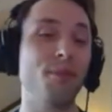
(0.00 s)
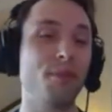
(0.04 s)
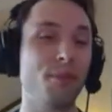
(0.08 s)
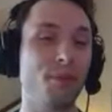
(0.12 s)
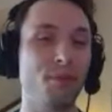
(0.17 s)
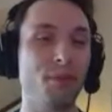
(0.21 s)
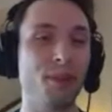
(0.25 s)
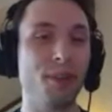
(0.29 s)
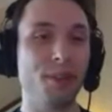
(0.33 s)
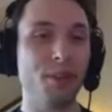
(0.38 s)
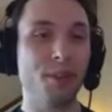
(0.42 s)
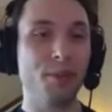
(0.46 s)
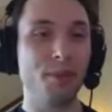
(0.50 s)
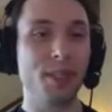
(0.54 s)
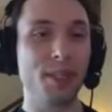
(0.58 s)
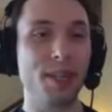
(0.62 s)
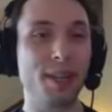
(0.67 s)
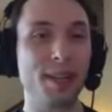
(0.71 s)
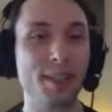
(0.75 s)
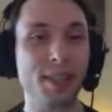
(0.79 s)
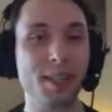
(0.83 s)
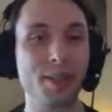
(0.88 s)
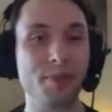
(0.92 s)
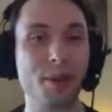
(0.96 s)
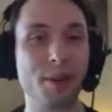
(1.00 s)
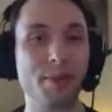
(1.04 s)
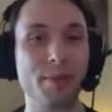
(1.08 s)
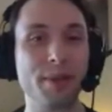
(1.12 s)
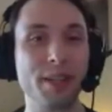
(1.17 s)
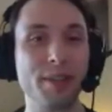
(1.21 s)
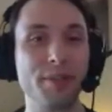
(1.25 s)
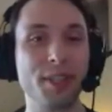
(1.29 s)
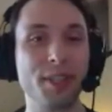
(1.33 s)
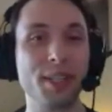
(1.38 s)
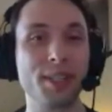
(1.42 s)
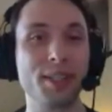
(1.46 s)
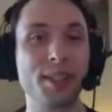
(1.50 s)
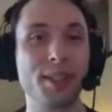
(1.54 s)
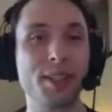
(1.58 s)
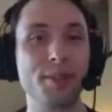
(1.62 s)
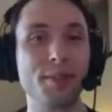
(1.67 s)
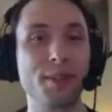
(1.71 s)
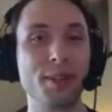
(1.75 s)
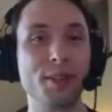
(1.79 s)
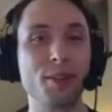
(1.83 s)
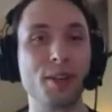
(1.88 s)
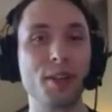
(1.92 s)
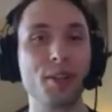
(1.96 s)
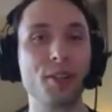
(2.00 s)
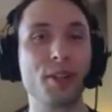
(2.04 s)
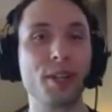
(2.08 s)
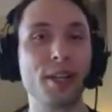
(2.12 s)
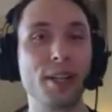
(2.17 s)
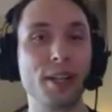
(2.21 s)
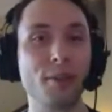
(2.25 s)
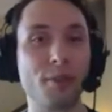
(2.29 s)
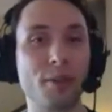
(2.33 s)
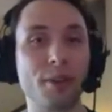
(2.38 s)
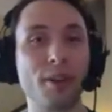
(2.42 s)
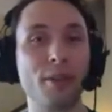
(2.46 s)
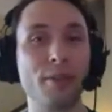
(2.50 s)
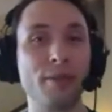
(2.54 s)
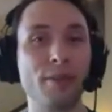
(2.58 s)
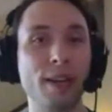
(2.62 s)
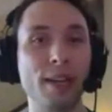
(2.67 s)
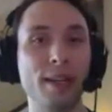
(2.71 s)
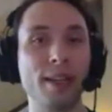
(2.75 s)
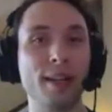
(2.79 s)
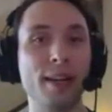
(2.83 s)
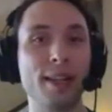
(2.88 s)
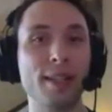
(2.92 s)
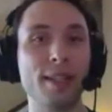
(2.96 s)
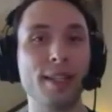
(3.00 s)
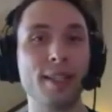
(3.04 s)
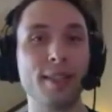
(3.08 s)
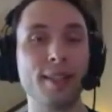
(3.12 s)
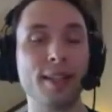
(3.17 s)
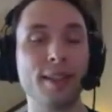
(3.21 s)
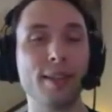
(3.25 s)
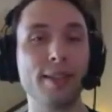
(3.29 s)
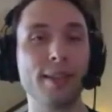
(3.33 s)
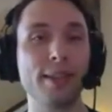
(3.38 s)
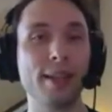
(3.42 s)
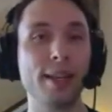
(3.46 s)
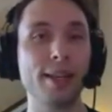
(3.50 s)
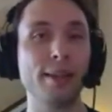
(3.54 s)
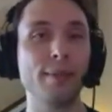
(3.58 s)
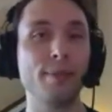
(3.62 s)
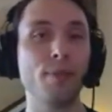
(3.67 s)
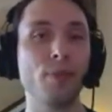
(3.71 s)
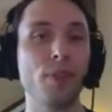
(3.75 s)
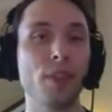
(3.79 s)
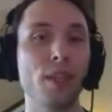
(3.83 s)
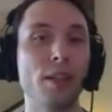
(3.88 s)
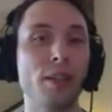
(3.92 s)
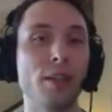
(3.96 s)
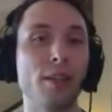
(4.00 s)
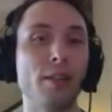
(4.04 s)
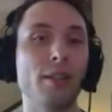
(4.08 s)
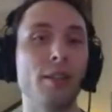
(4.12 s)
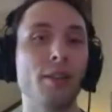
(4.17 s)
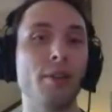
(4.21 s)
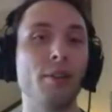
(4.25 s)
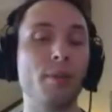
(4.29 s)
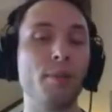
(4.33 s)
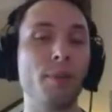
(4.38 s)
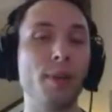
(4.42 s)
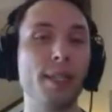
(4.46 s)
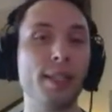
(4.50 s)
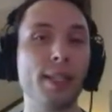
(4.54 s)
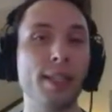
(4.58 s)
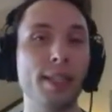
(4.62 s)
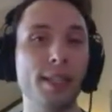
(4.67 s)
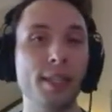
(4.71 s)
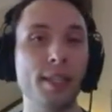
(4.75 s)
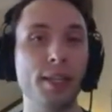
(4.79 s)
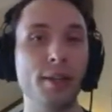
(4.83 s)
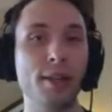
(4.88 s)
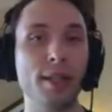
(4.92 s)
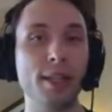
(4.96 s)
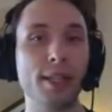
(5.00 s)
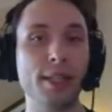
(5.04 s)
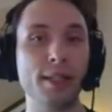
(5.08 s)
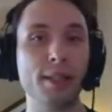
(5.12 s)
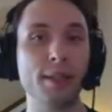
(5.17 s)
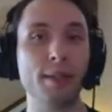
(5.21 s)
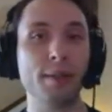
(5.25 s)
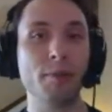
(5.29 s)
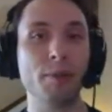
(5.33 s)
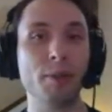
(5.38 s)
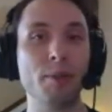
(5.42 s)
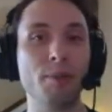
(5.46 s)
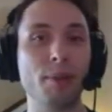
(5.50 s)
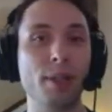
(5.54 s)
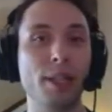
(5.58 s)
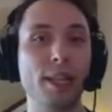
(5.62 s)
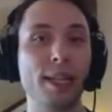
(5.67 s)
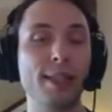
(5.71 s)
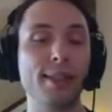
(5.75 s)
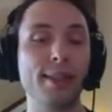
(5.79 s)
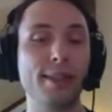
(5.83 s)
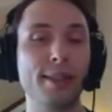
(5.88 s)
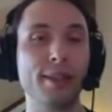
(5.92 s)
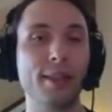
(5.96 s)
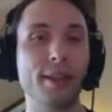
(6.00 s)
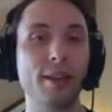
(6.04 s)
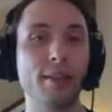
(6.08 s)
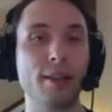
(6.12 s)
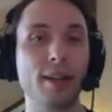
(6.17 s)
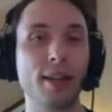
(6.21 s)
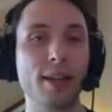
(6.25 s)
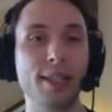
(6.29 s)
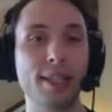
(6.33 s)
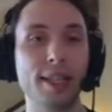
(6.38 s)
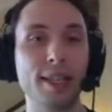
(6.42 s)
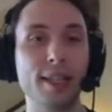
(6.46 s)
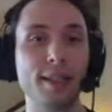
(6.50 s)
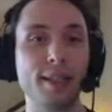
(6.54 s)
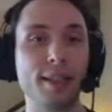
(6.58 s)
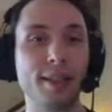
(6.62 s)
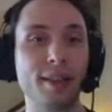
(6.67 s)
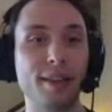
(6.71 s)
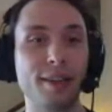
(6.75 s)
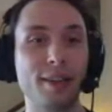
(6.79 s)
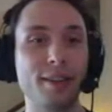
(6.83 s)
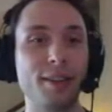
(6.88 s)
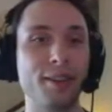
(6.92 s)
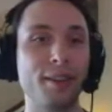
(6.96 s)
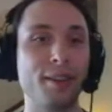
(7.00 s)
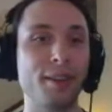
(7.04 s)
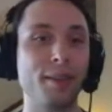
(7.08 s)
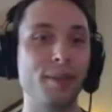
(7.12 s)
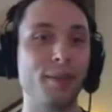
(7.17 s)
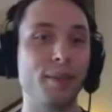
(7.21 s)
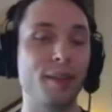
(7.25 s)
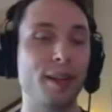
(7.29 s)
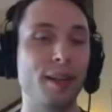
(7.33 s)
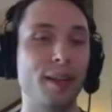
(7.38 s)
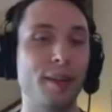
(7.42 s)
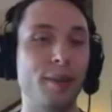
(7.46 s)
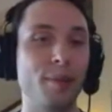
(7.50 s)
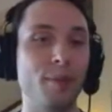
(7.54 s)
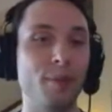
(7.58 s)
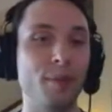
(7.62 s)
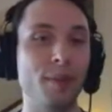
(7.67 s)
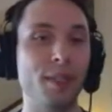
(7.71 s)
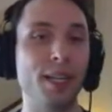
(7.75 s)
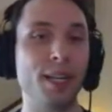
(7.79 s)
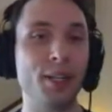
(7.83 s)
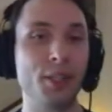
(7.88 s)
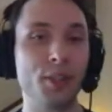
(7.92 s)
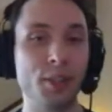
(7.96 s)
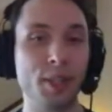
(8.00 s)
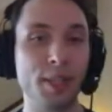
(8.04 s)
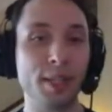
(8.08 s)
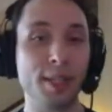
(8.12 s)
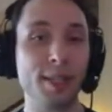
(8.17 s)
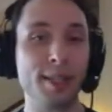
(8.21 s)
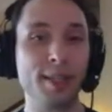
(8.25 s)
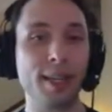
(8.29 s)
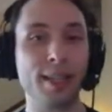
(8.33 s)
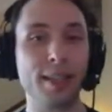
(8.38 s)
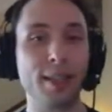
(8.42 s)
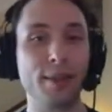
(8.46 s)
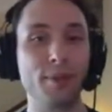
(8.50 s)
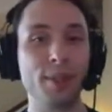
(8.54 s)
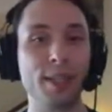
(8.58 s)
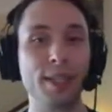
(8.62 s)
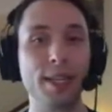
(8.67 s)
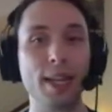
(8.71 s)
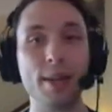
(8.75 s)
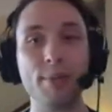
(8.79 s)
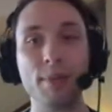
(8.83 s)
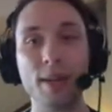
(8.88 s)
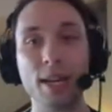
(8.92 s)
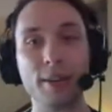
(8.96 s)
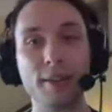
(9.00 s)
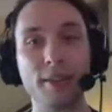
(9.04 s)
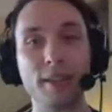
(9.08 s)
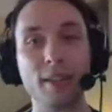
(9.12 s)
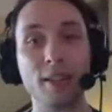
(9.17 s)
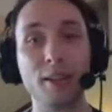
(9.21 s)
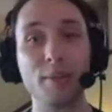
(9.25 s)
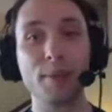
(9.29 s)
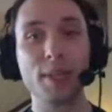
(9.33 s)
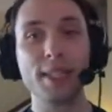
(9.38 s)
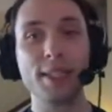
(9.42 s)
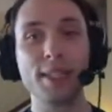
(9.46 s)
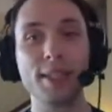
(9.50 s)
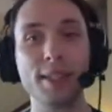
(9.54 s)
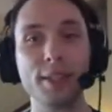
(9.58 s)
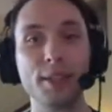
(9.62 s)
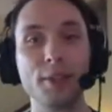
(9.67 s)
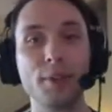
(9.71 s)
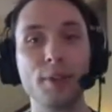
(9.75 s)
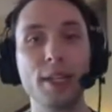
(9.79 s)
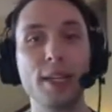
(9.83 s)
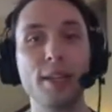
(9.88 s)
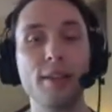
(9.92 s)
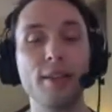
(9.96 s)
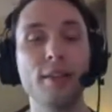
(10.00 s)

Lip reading: the Wisconsin Department of Justice was structured in order to find content on the site. So our business units would place their content under sections of the site that was named after their business unit.